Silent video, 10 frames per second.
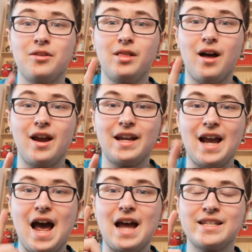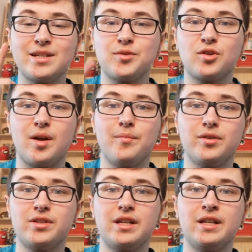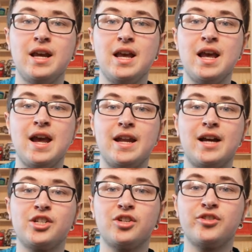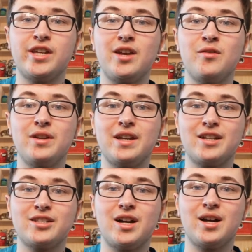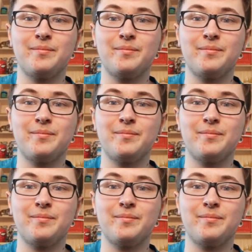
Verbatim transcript: like and subscribe button and I shall see you next time.